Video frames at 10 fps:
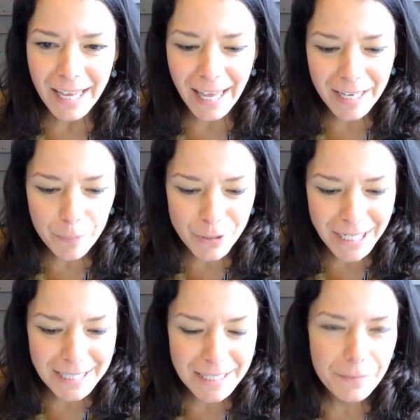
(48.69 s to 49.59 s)
And it
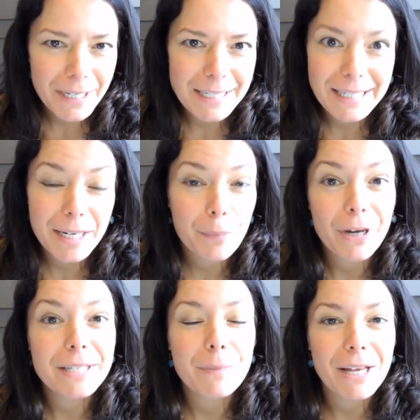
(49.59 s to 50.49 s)
protects them against any
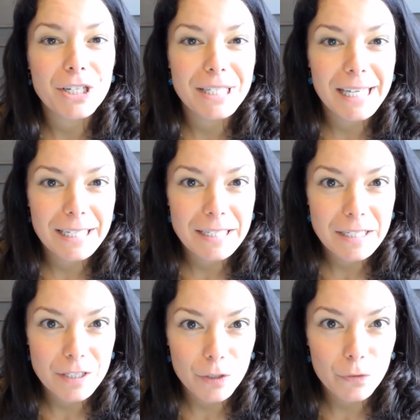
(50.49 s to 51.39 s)
price matching they need to
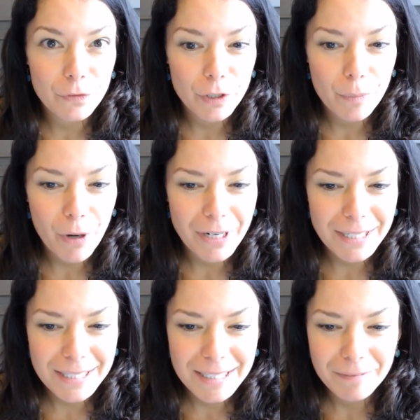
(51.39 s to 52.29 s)
do for your
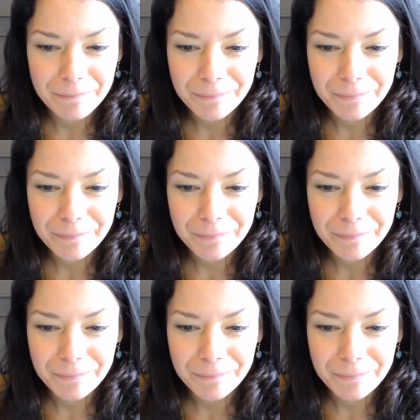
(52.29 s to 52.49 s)
products.